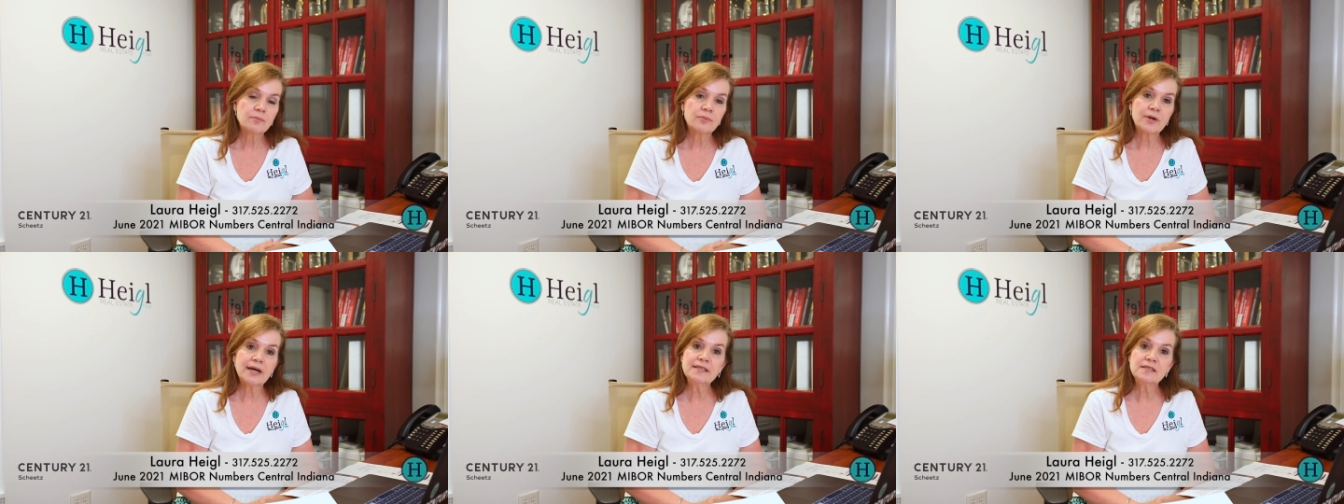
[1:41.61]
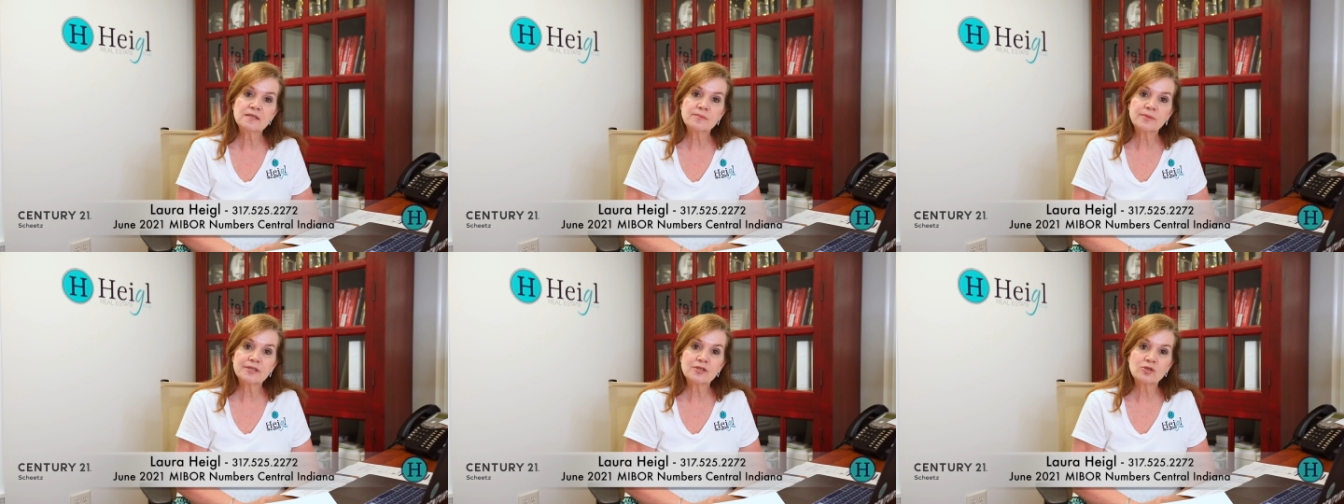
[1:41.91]

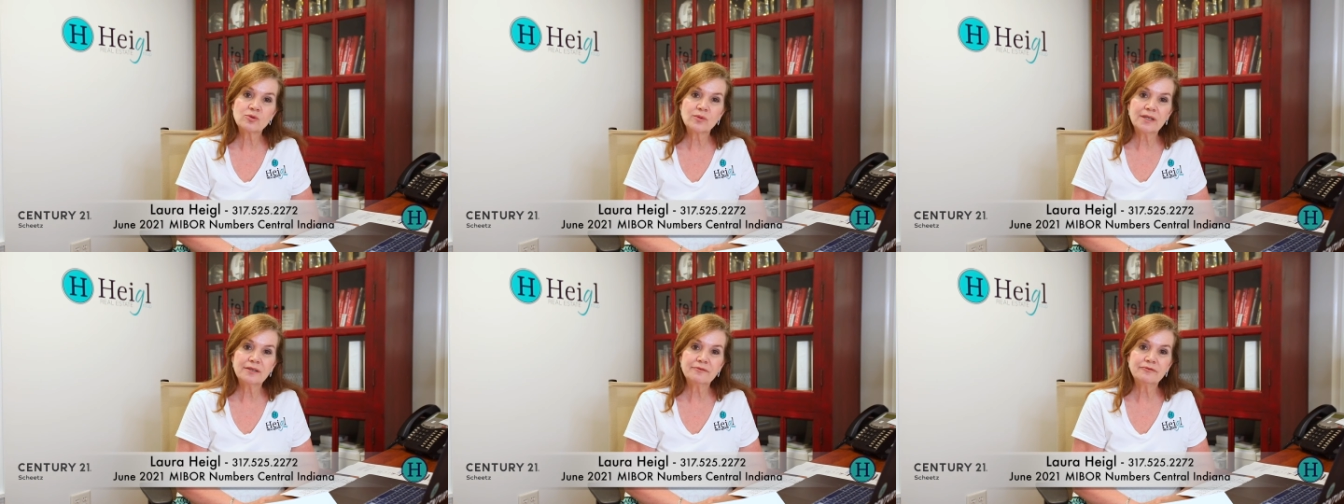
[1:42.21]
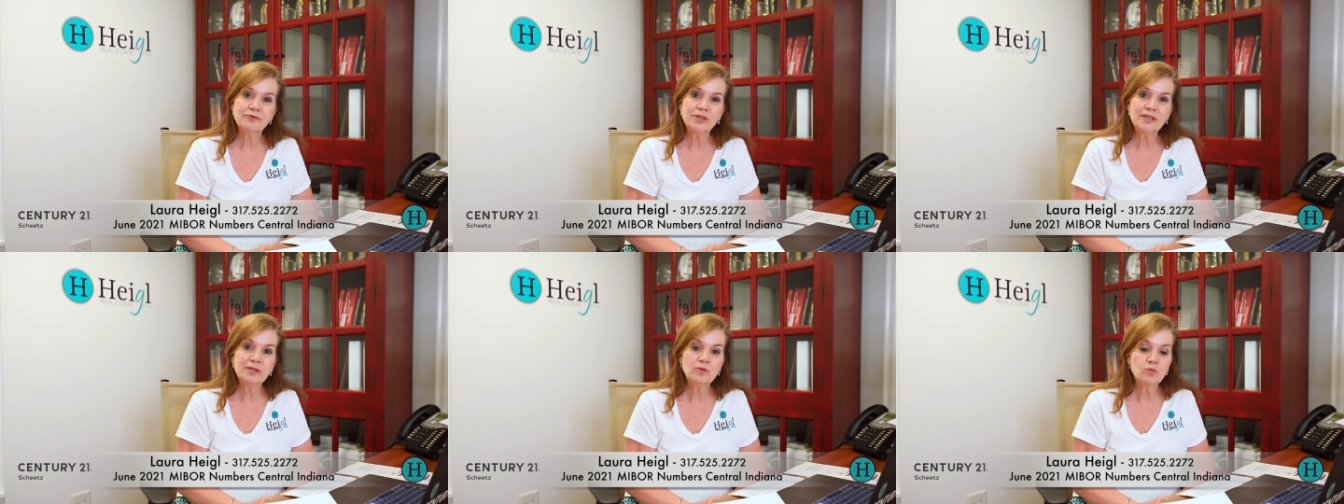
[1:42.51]
Price per square
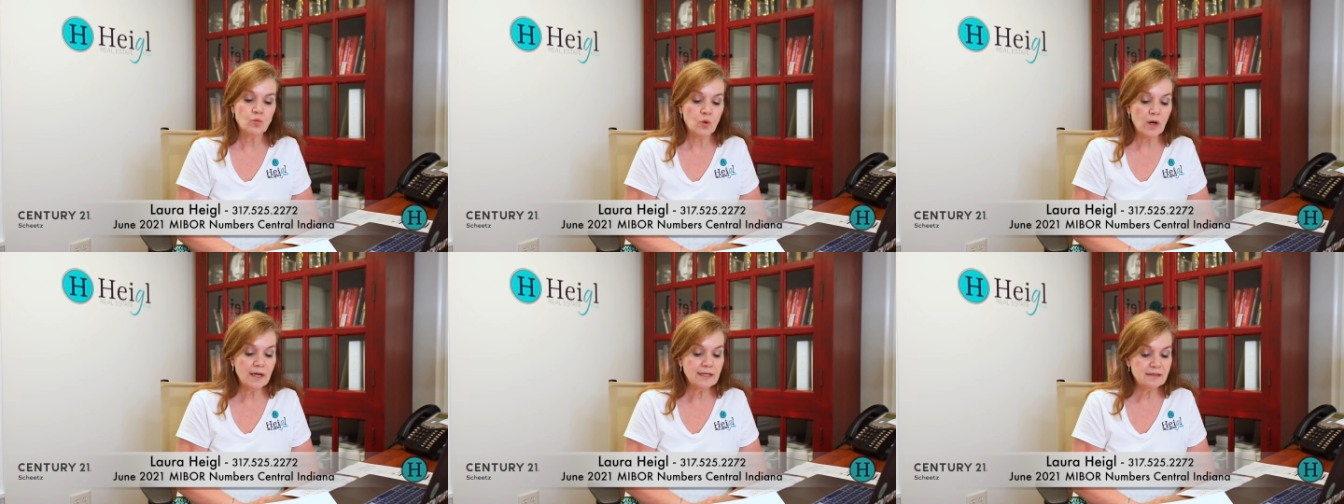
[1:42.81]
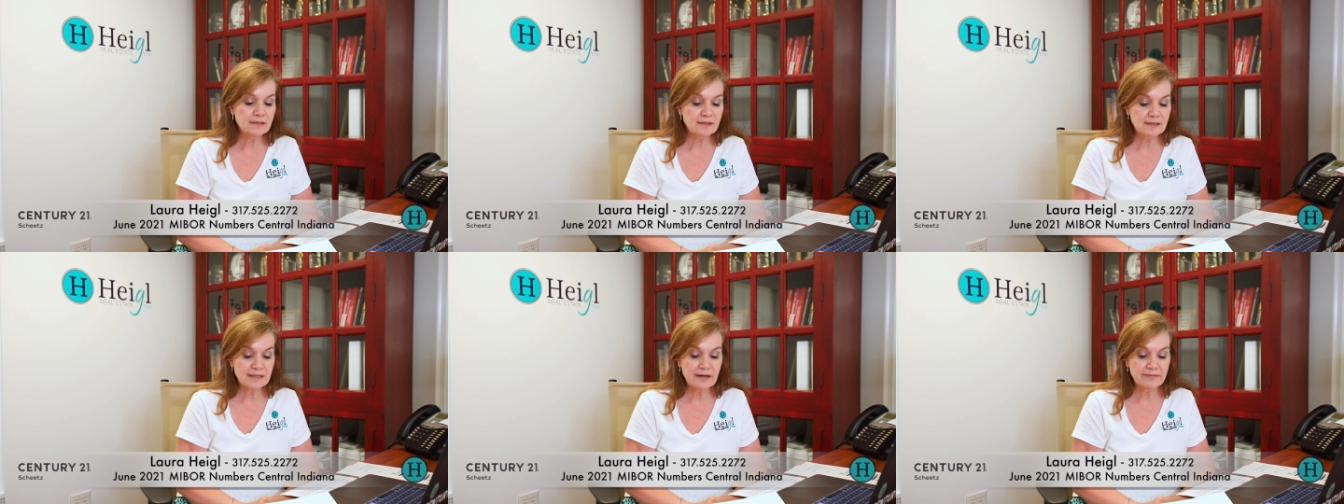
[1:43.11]
foot,
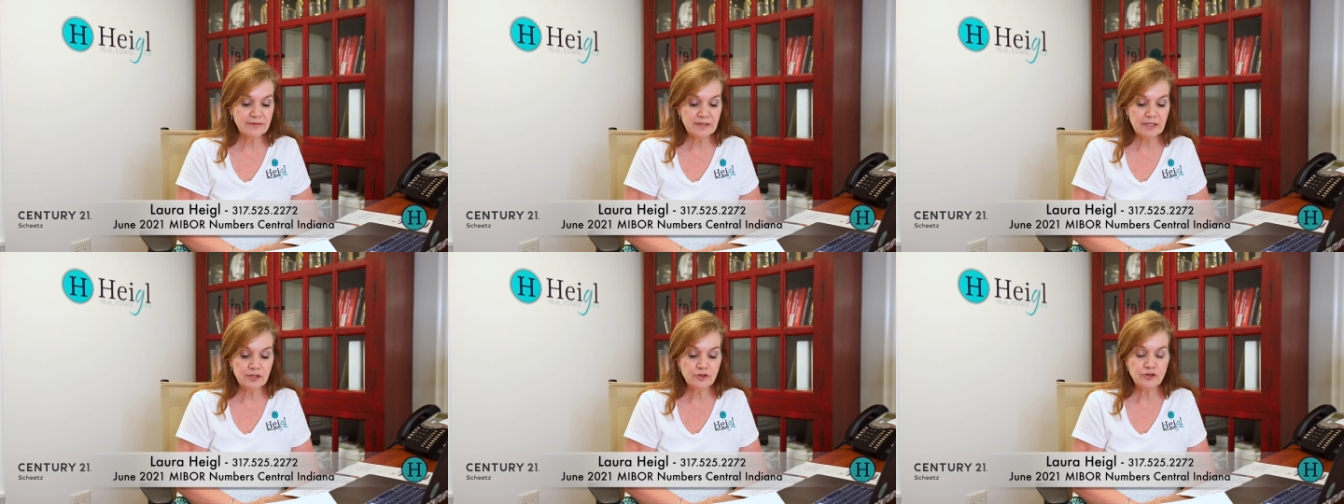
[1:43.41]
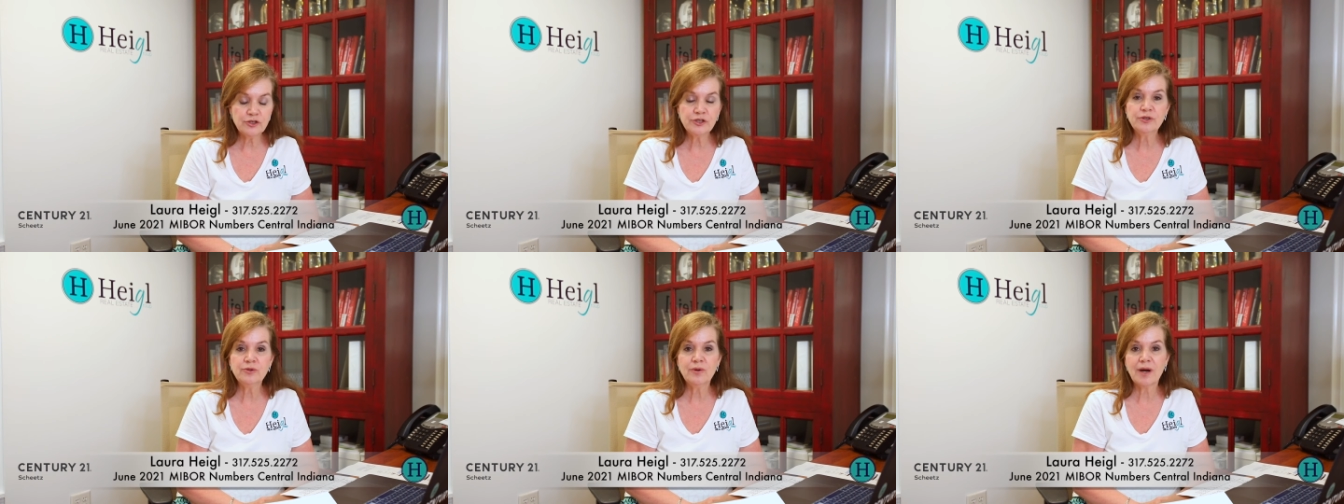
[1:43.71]

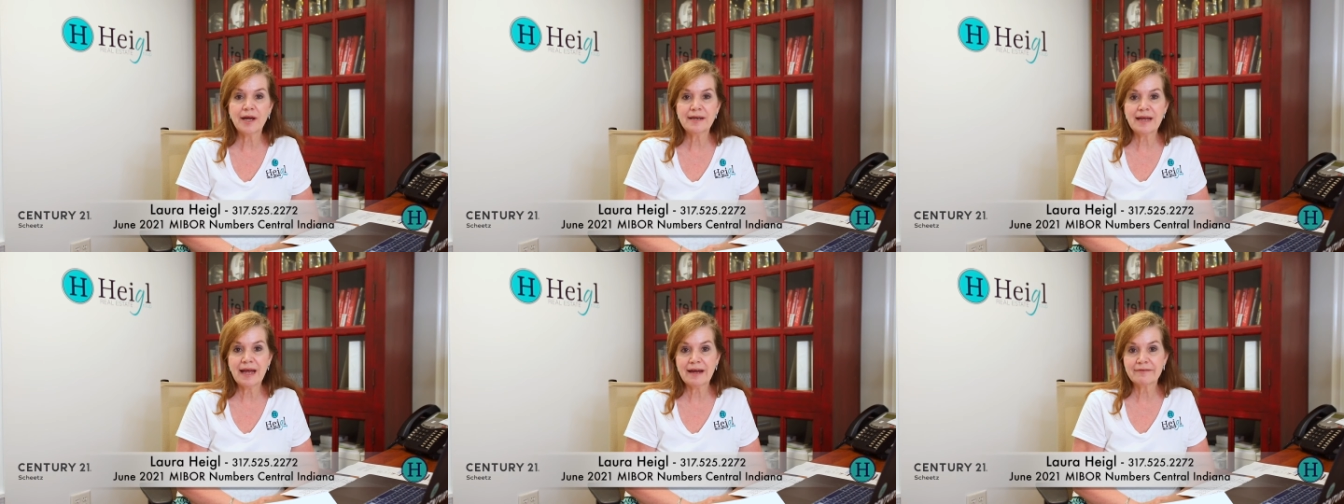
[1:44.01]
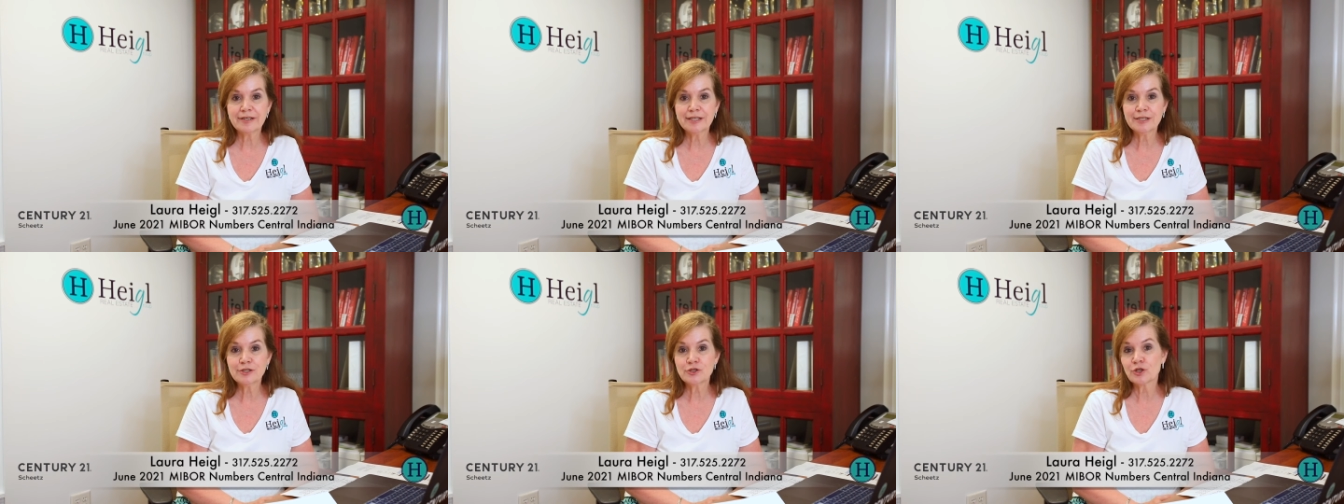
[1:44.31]
172 on
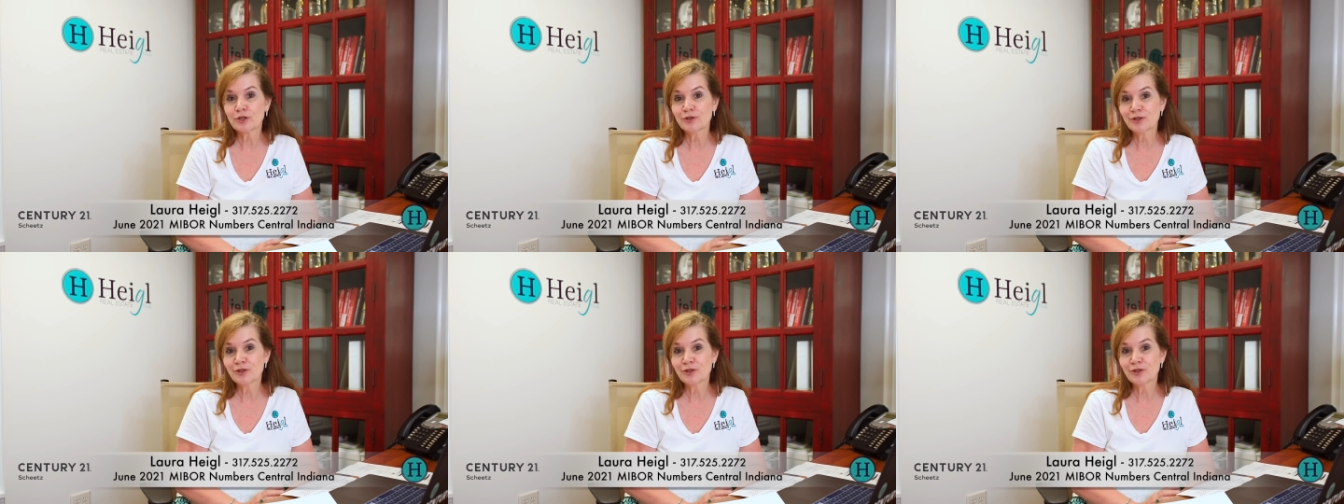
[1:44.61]
average,